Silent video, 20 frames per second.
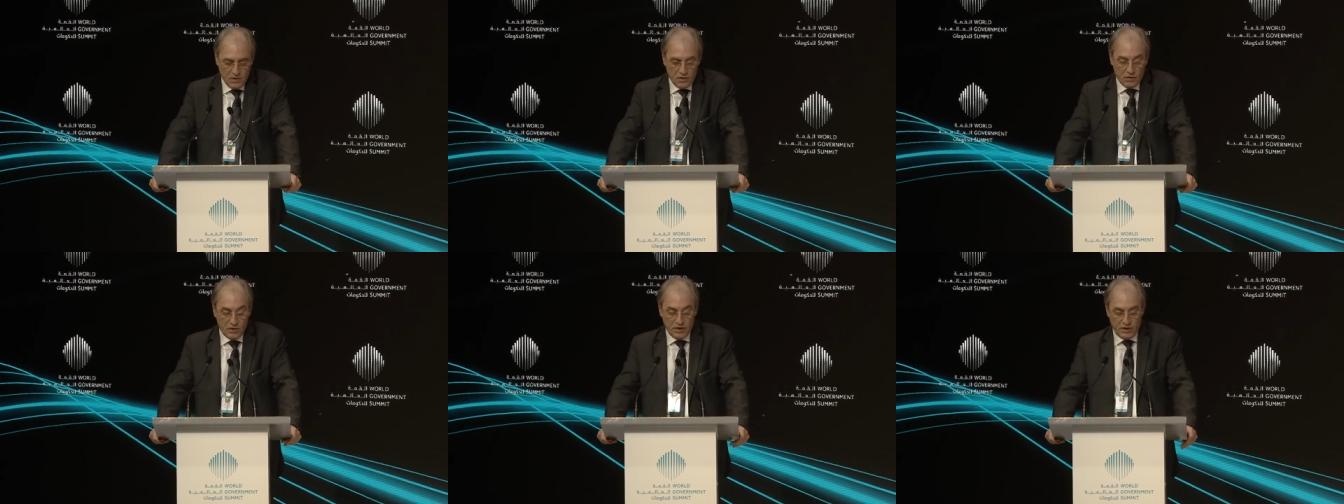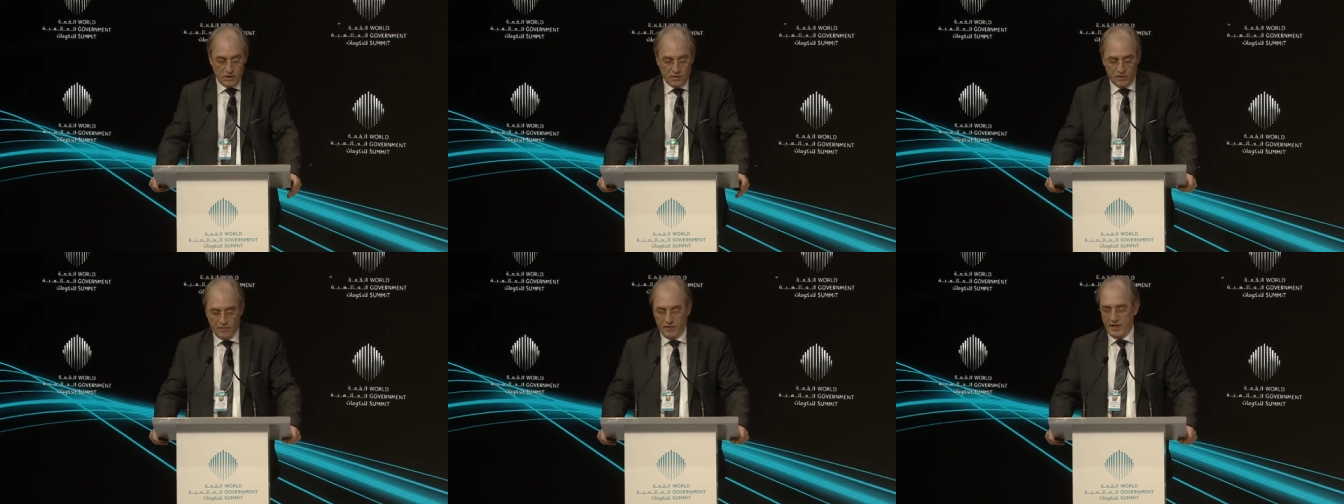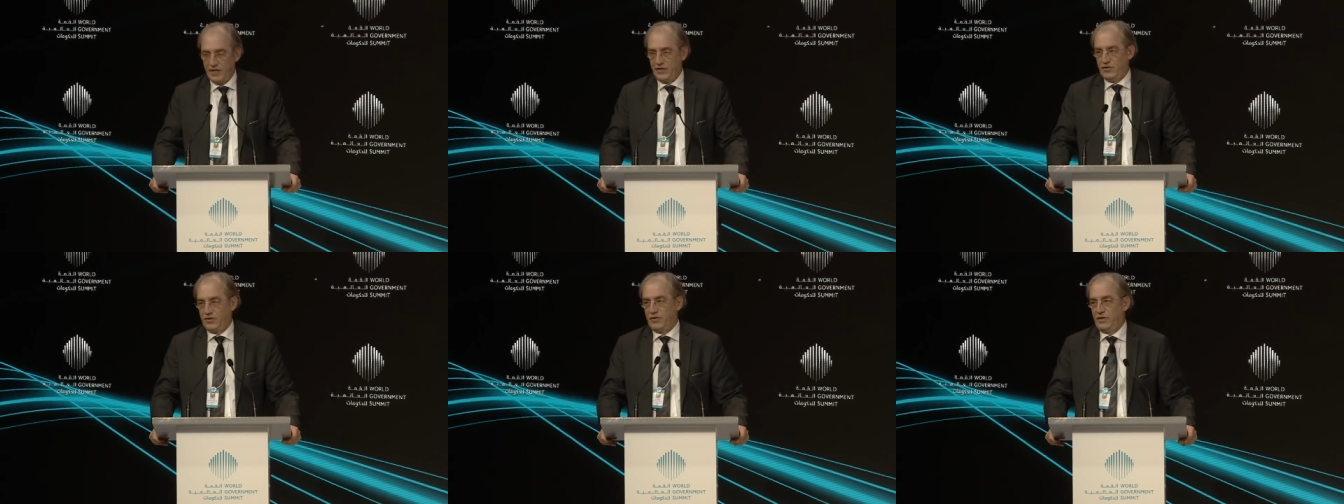on
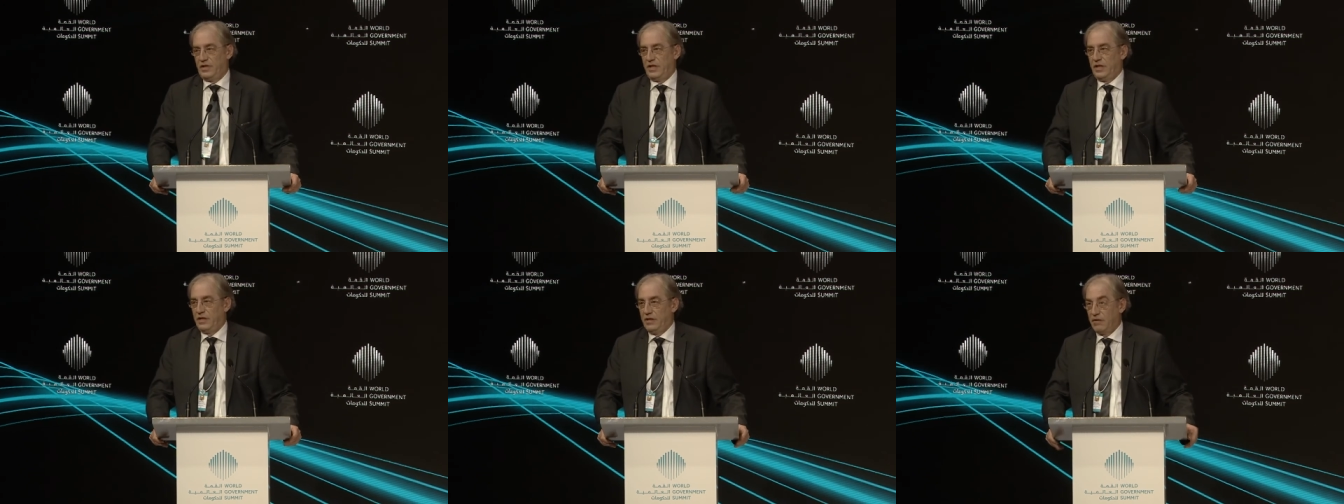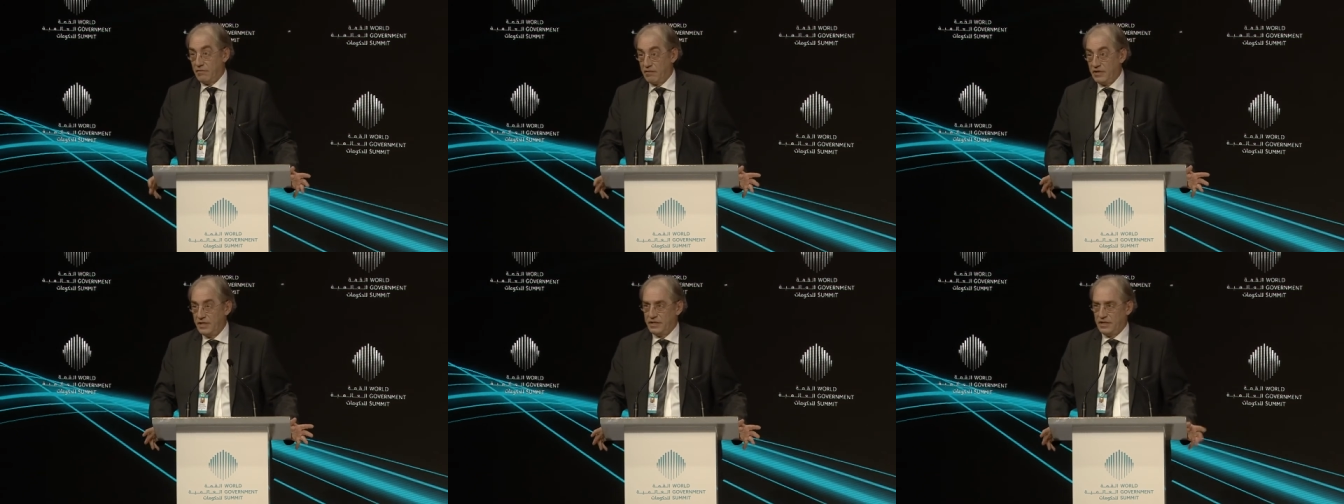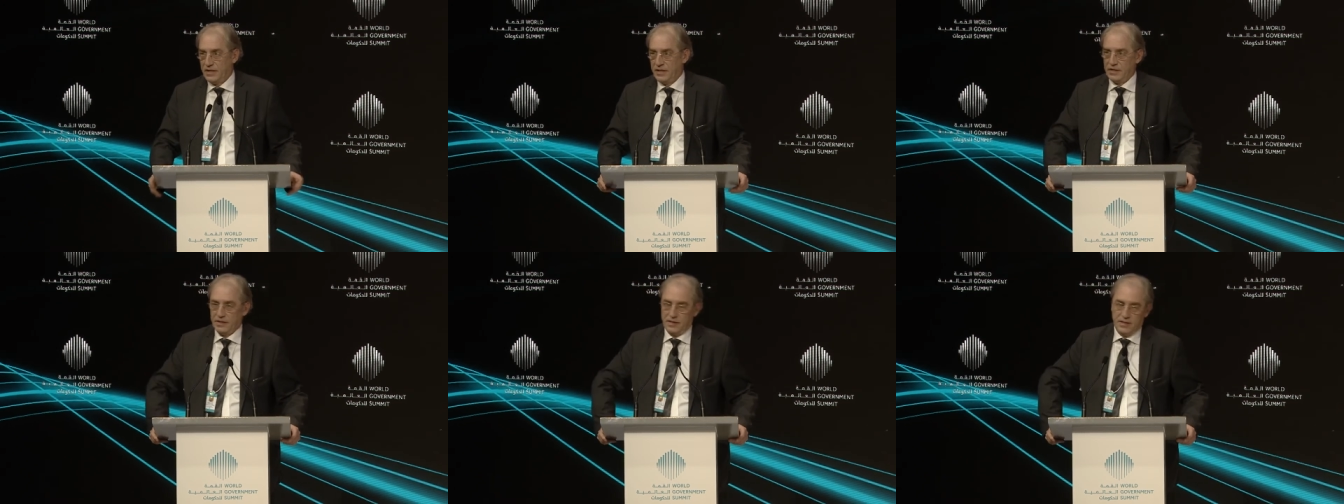innovation and
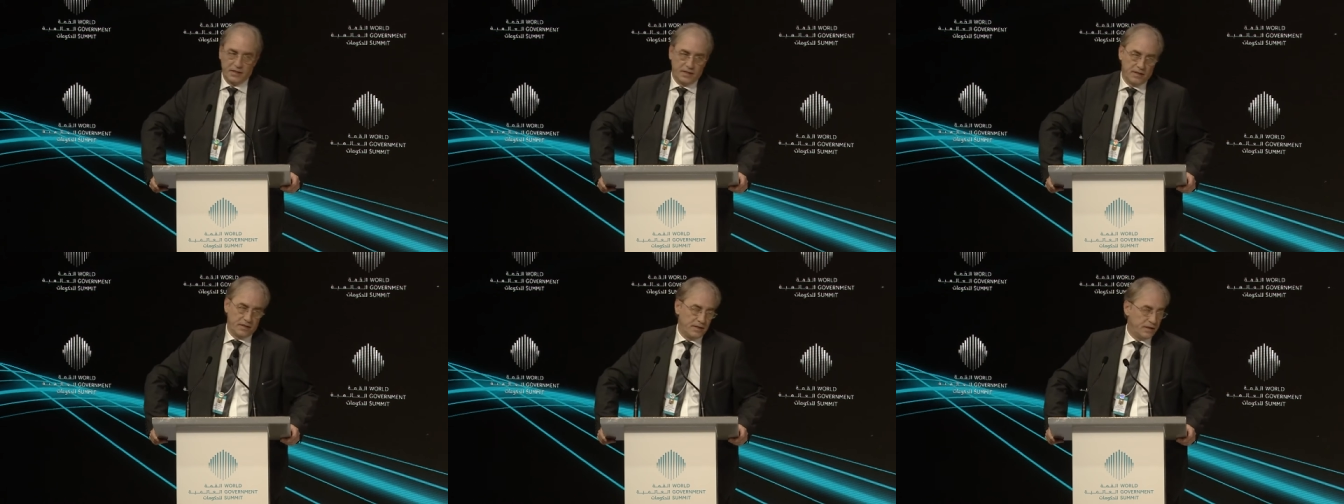recent